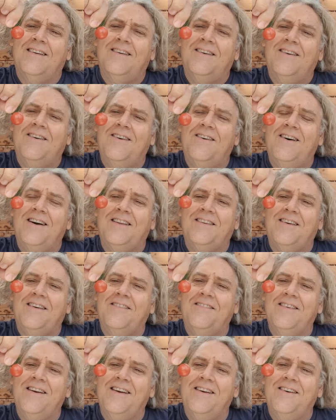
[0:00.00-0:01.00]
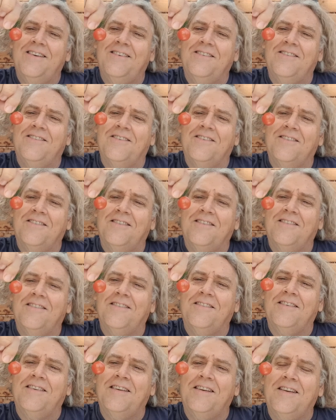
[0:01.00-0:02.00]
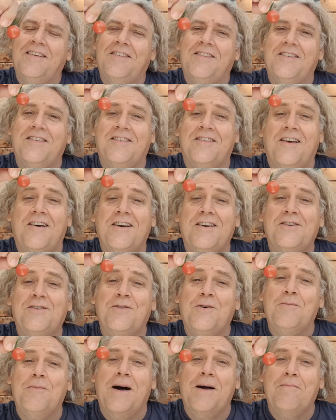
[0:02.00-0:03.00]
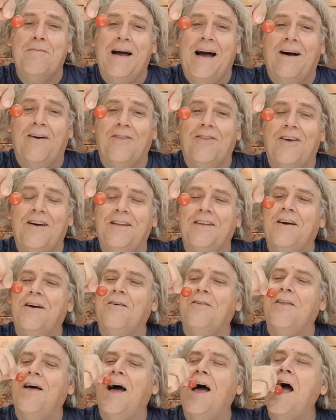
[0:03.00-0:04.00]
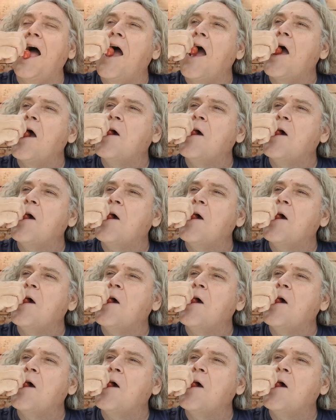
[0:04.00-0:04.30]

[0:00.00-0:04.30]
Oh, I don't know. It's the size for my mouth, I know that.